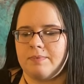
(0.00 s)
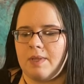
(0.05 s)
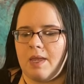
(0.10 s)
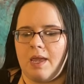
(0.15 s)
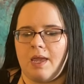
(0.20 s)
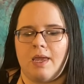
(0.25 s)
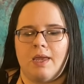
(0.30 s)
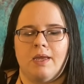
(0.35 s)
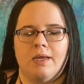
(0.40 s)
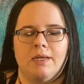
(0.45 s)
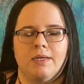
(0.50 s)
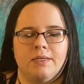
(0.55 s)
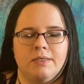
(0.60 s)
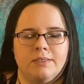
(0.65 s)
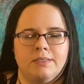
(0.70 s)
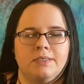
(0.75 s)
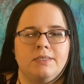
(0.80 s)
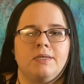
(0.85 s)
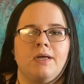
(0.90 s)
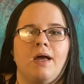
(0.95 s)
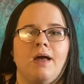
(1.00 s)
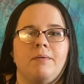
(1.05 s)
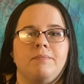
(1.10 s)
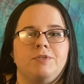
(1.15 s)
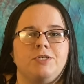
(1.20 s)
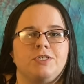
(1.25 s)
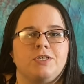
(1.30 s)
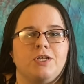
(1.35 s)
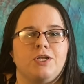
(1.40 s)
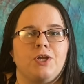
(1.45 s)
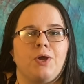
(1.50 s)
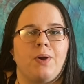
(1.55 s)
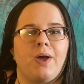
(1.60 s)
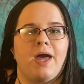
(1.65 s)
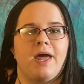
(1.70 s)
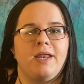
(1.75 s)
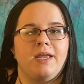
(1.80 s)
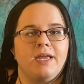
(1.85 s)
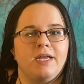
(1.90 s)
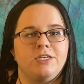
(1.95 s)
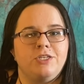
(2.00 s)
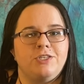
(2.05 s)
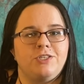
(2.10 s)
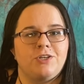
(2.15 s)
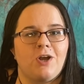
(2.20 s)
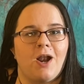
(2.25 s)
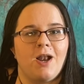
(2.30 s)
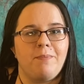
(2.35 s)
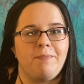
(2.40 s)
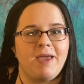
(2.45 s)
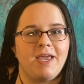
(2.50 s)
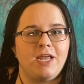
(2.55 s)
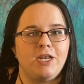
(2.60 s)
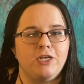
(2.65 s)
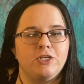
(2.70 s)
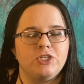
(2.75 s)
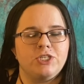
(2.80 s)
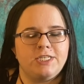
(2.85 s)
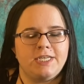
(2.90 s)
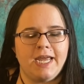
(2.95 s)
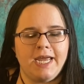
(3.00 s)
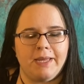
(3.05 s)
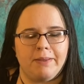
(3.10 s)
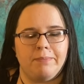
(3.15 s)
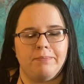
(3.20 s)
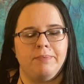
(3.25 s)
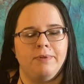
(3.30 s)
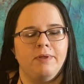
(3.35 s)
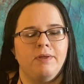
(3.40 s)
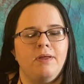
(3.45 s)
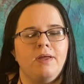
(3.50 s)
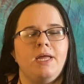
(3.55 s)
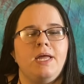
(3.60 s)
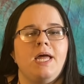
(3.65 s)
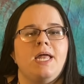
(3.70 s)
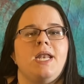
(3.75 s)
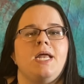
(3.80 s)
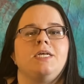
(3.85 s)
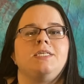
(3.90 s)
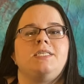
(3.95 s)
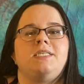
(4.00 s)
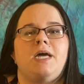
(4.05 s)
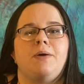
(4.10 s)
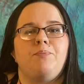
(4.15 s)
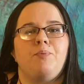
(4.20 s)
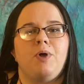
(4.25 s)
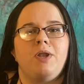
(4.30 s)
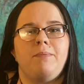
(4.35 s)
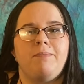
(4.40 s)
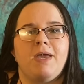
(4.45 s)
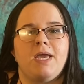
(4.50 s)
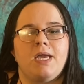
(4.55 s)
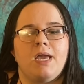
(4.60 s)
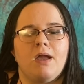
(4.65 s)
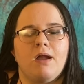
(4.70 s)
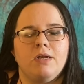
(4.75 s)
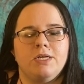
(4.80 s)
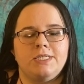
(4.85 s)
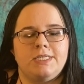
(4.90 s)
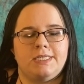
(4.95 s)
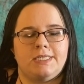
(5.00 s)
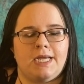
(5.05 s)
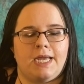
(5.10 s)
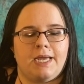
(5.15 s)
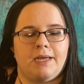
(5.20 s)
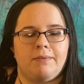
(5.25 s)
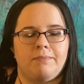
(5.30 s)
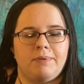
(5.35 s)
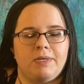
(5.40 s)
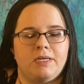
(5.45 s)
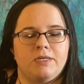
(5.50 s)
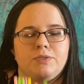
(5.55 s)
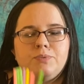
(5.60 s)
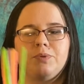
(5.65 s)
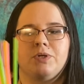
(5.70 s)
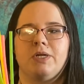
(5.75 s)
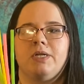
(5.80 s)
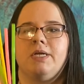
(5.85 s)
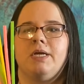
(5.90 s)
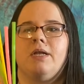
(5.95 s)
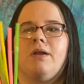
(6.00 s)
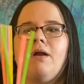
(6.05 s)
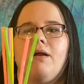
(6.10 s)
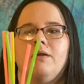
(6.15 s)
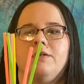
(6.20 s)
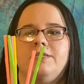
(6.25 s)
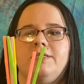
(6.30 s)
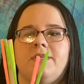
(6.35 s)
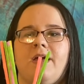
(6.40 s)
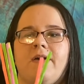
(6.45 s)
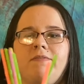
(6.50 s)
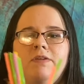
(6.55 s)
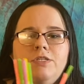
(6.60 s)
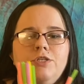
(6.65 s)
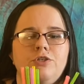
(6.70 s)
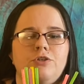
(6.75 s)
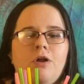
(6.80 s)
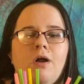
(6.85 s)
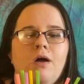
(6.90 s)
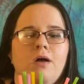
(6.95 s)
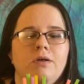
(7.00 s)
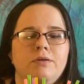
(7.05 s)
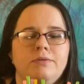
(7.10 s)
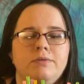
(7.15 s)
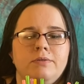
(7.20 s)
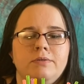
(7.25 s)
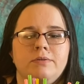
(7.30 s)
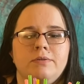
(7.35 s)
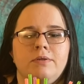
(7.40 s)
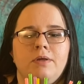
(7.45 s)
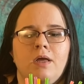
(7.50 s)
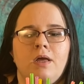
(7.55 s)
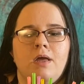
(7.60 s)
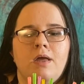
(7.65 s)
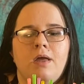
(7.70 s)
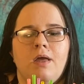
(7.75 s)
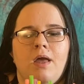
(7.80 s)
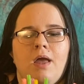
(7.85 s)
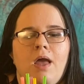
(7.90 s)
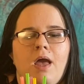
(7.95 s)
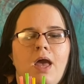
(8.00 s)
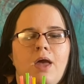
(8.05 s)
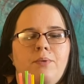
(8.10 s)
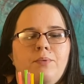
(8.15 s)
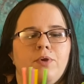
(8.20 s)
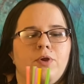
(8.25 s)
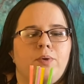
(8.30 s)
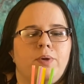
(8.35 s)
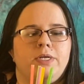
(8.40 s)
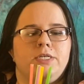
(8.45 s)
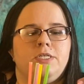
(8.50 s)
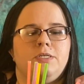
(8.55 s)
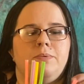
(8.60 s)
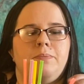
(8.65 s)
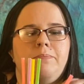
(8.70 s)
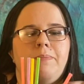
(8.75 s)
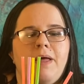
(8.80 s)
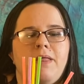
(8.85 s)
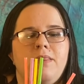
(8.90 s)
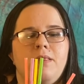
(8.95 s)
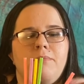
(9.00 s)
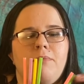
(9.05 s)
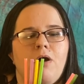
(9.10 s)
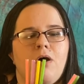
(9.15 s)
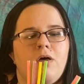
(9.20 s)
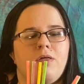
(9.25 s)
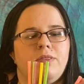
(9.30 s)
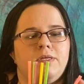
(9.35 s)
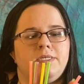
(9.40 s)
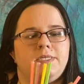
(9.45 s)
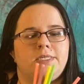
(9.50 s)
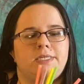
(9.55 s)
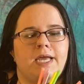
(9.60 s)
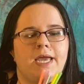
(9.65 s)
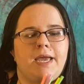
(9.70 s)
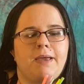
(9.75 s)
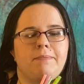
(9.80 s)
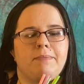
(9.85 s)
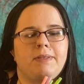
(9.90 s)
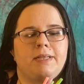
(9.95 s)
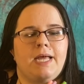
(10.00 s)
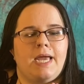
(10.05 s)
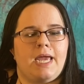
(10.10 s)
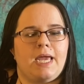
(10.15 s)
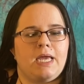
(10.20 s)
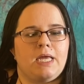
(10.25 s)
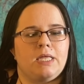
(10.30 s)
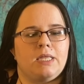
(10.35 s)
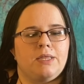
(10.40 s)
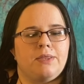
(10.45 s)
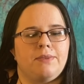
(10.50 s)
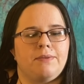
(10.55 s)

And I'm just gonna go ahead and get you started making your stamp. Now, step 1 of making our stamp is we're gonna get our 7 straws and we're going to bend them all the same length.